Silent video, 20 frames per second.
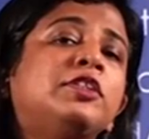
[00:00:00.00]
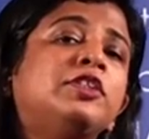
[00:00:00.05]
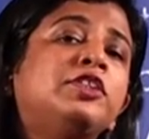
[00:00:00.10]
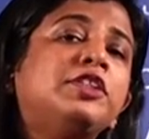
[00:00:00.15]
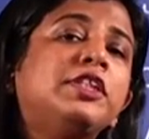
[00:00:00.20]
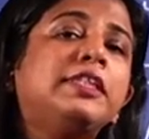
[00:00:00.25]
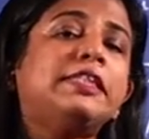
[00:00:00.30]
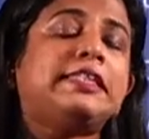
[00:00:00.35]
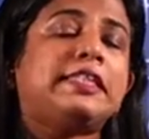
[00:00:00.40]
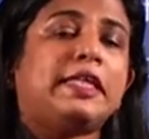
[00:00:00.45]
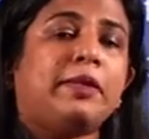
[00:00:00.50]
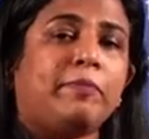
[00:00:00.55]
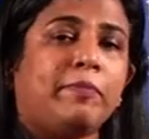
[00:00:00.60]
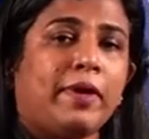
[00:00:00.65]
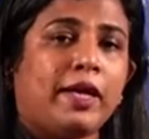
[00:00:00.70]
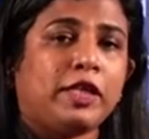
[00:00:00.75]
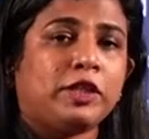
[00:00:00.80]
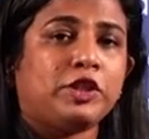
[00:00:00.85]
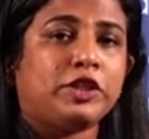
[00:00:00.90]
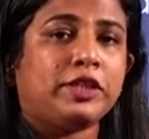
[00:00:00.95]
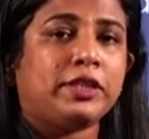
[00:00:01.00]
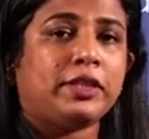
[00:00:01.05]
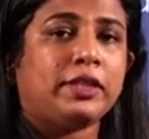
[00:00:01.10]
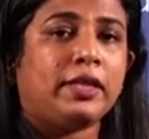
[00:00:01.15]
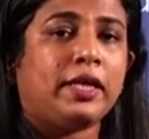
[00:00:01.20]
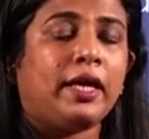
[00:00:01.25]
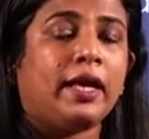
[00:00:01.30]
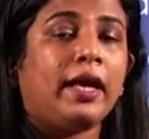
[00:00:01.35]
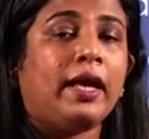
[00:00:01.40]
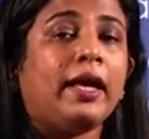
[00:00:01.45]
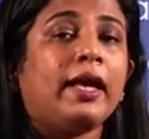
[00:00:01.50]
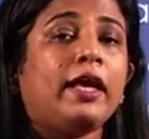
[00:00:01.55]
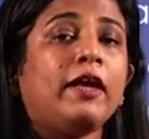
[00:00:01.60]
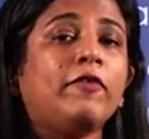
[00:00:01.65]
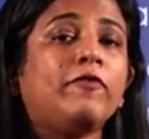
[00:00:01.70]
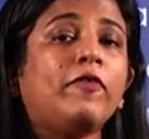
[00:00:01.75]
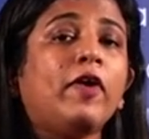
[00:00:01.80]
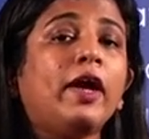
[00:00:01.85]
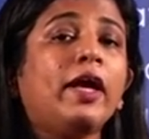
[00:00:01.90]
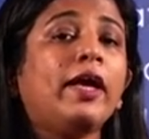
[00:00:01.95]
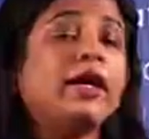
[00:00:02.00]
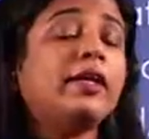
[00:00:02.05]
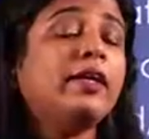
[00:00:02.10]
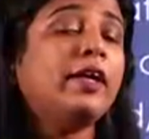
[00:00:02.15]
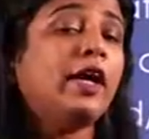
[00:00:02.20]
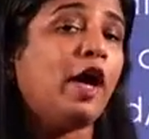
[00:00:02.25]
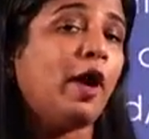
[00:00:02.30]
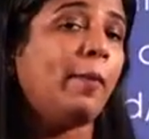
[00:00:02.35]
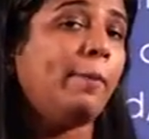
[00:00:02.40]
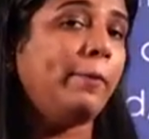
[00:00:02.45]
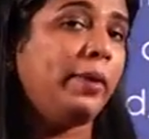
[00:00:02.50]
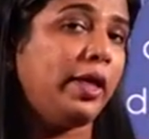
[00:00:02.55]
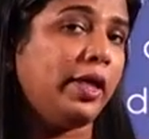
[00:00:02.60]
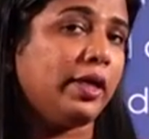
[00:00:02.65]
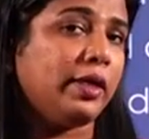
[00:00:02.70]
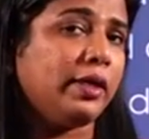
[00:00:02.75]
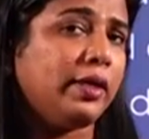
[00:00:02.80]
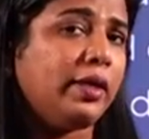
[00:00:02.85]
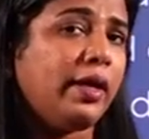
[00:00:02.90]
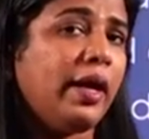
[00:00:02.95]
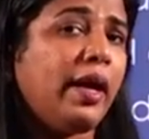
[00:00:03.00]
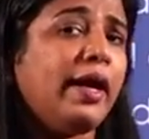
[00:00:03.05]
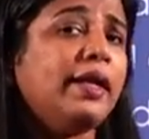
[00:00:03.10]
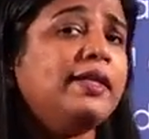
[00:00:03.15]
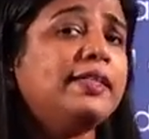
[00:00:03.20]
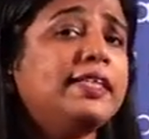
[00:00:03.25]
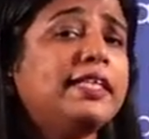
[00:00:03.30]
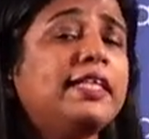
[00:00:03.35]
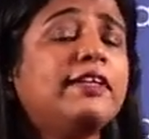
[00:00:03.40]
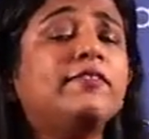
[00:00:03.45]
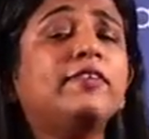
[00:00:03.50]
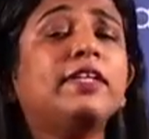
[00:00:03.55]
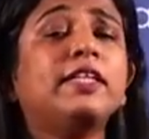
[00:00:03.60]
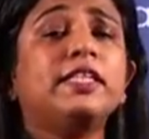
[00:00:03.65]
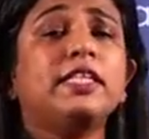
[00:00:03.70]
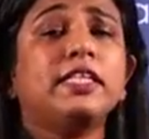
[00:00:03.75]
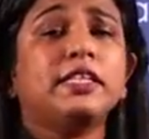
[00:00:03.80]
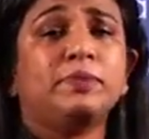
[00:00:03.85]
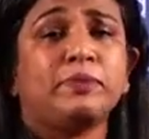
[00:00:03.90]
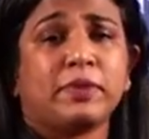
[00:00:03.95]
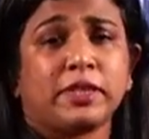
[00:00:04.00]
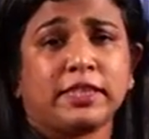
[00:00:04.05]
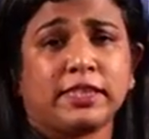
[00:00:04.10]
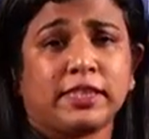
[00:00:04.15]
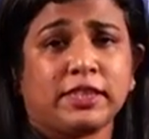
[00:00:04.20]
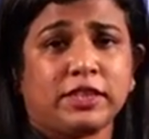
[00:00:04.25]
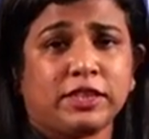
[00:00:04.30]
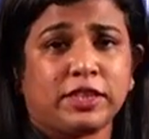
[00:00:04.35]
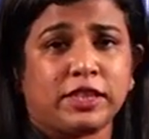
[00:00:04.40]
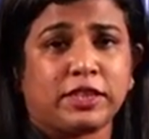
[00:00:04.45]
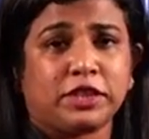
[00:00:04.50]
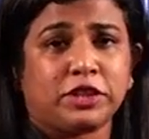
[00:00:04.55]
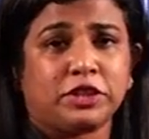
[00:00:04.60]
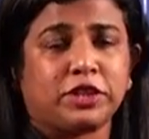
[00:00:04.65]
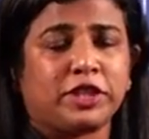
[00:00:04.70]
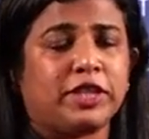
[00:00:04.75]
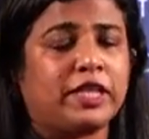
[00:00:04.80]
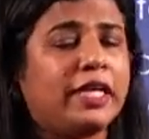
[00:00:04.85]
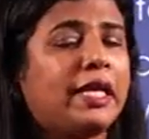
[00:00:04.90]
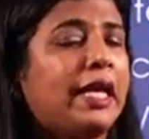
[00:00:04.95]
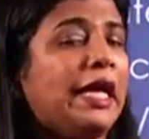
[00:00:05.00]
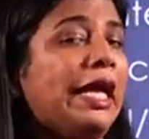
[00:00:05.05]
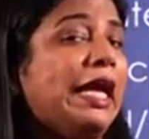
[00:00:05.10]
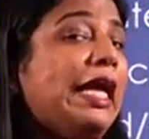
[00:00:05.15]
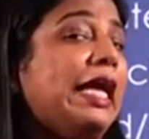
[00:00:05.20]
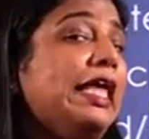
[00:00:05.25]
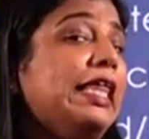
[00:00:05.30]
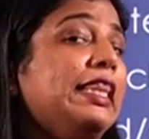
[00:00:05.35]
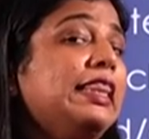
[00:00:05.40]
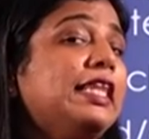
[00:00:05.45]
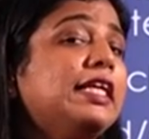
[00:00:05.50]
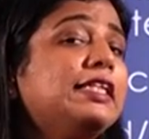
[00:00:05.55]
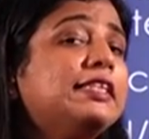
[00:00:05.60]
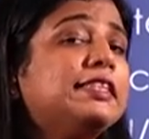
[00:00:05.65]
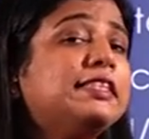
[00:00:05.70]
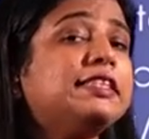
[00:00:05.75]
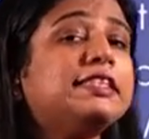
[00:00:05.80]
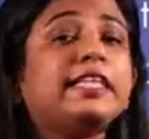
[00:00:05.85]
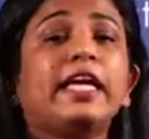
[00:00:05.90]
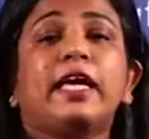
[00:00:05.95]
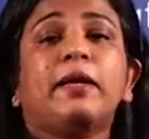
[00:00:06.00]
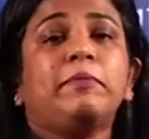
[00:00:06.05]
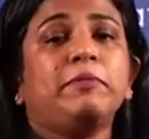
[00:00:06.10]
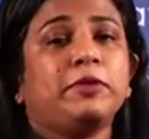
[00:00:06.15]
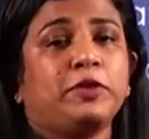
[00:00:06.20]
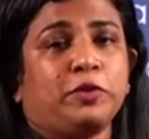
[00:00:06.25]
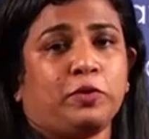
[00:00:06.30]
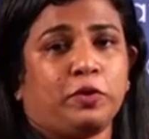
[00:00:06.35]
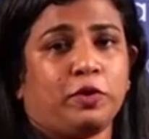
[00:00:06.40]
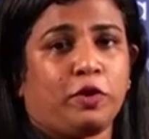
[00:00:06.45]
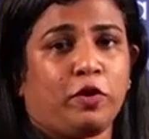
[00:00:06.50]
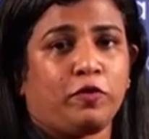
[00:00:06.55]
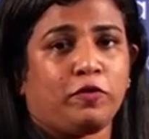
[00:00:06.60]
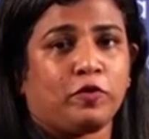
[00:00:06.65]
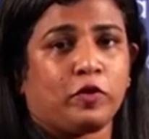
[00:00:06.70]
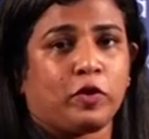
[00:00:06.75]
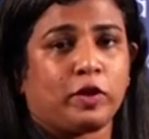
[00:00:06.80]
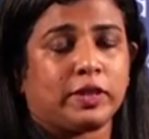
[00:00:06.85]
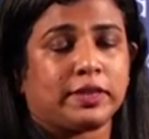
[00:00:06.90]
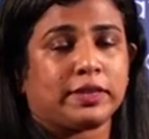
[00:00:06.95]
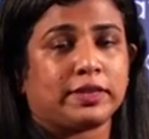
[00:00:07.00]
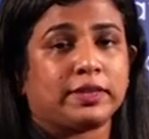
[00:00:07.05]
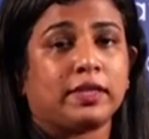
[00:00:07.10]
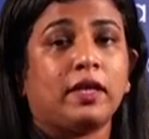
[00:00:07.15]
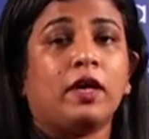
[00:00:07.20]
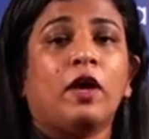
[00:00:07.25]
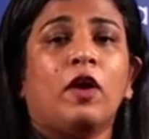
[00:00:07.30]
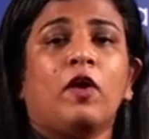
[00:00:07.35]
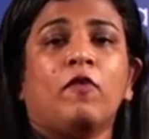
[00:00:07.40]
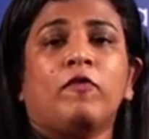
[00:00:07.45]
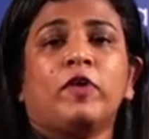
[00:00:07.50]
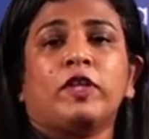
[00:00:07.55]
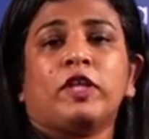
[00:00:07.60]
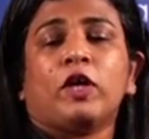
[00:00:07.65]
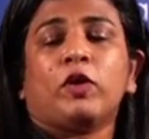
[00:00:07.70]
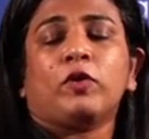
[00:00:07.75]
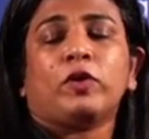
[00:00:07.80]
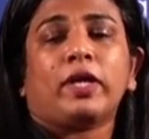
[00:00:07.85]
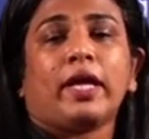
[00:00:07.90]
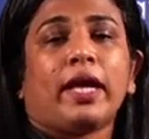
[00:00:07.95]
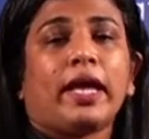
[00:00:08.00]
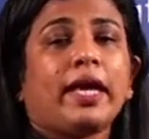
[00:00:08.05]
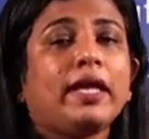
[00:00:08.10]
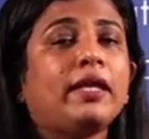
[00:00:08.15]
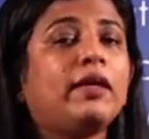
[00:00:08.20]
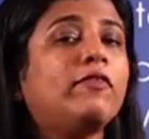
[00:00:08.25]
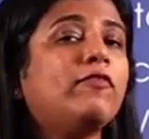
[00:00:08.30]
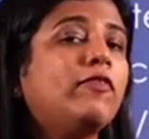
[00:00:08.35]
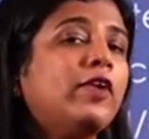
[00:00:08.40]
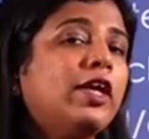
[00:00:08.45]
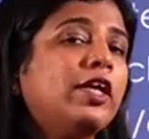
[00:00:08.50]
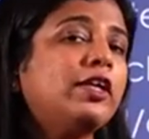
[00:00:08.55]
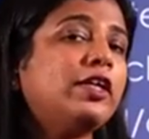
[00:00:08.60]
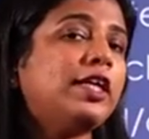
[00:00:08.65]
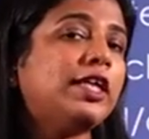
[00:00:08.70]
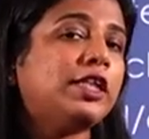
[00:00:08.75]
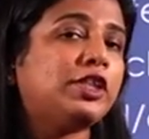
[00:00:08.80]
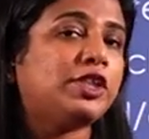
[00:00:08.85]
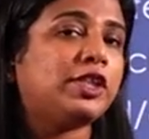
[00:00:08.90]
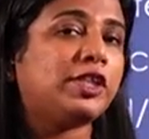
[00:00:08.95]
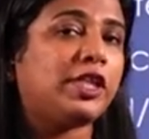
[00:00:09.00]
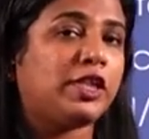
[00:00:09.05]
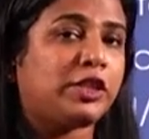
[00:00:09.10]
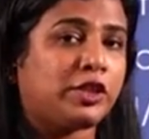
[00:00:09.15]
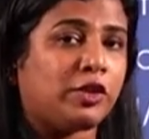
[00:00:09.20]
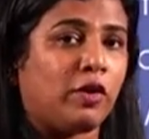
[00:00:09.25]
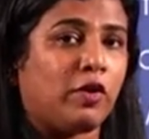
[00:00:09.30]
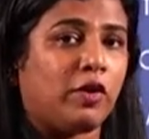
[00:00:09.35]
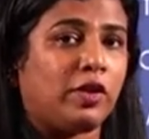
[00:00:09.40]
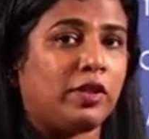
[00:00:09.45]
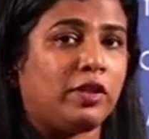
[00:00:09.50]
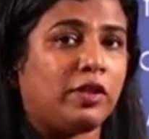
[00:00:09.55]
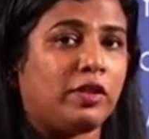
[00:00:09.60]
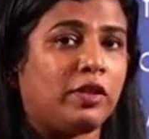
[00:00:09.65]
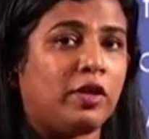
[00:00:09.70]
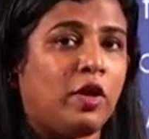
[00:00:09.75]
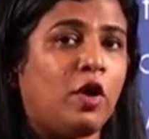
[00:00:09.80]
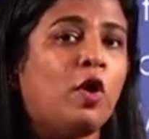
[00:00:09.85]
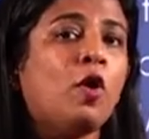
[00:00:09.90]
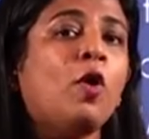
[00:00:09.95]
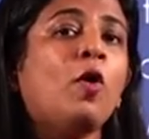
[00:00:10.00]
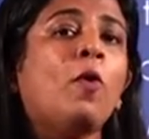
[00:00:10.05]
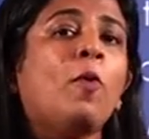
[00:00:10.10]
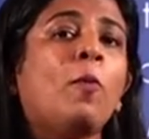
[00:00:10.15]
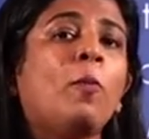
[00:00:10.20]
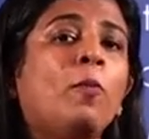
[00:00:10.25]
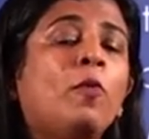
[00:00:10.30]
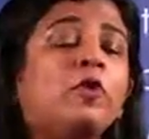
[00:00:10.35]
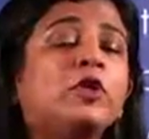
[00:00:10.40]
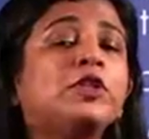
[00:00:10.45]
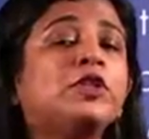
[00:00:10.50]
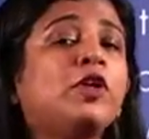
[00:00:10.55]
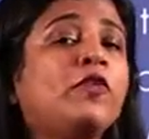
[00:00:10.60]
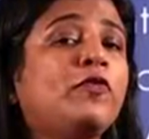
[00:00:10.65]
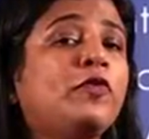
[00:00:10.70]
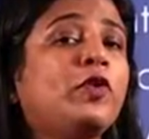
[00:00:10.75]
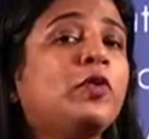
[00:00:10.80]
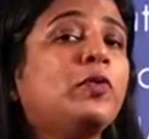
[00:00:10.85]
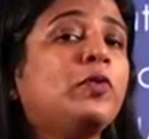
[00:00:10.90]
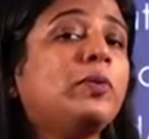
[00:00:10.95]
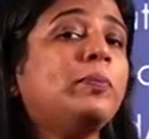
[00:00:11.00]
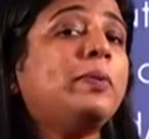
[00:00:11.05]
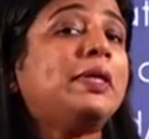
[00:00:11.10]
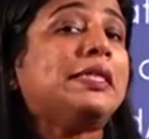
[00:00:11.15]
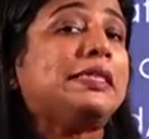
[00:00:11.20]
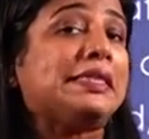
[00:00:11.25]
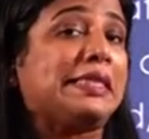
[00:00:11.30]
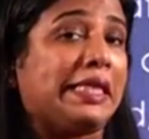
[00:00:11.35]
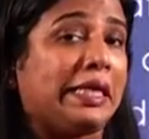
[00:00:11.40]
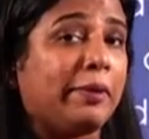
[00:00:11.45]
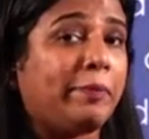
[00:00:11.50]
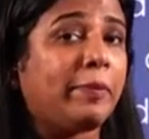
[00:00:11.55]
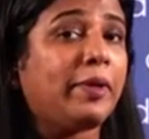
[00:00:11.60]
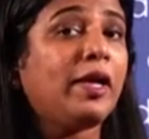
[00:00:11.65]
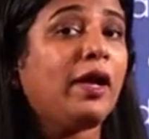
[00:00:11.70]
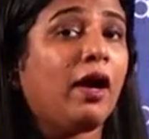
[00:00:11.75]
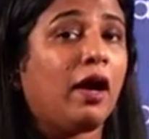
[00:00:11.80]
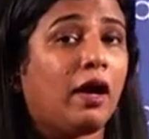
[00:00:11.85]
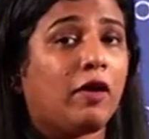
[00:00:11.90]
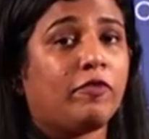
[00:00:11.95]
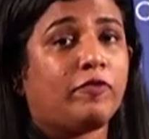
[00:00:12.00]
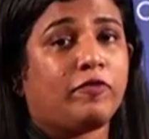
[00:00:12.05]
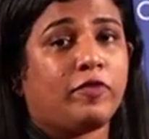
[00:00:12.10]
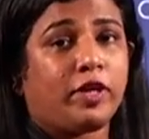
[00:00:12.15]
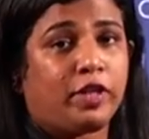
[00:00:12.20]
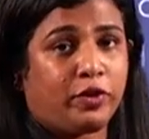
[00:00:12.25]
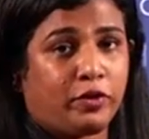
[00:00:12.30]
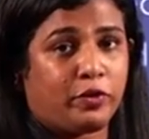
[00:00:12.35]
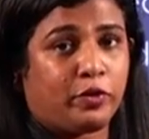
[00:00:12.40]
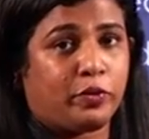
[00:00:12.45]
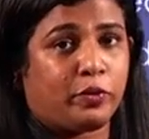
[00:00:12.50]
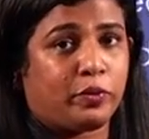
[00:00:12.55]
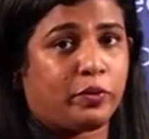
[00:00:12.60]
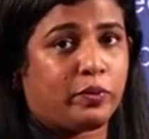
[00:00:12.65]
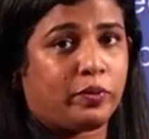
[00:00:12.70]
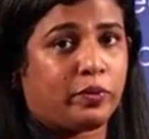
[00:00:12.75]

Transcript: Just imagine if I had come here and delivered this presentation in the same tone of voice without any variation at all. Most of you would be sleeping halfway through.